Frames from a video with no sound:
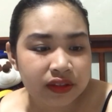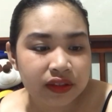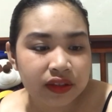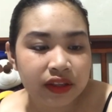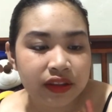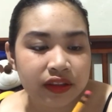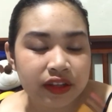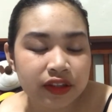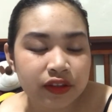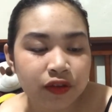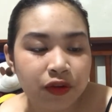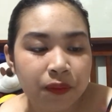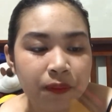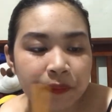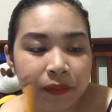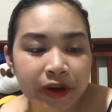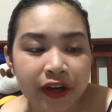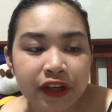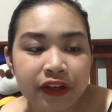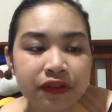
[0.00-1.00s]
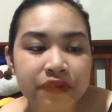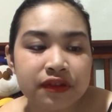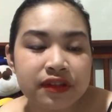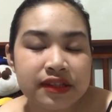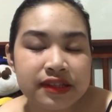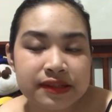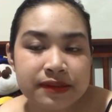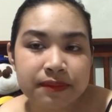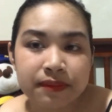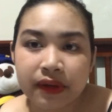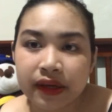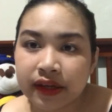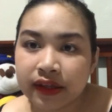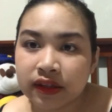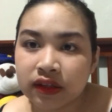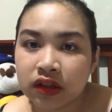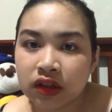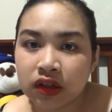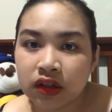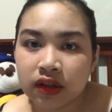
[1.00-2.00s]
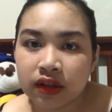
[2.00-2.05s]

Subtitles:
And then compared to the smell,